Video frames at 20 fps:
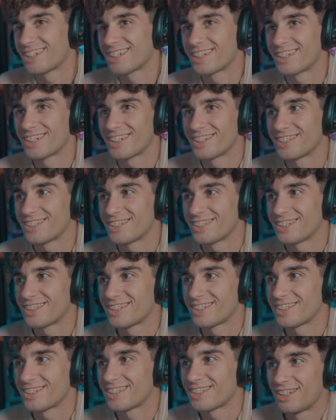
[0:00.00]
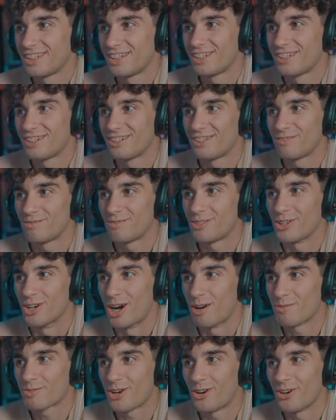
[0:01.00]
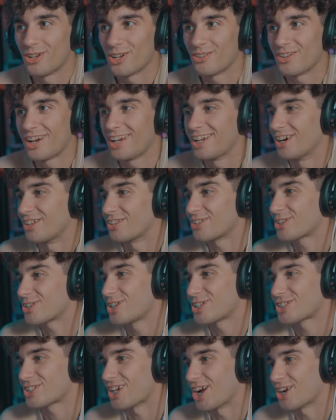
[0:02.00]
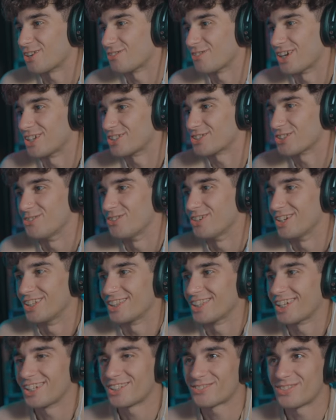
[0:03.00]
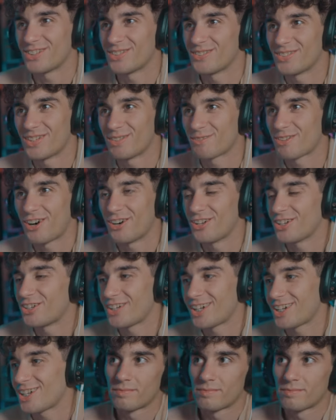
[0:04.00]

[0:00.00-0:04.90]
Do you know what it is? Bro, I'm calling it right now. They're gonna sacrifice someone. That's what I'm, I'm calling it right now.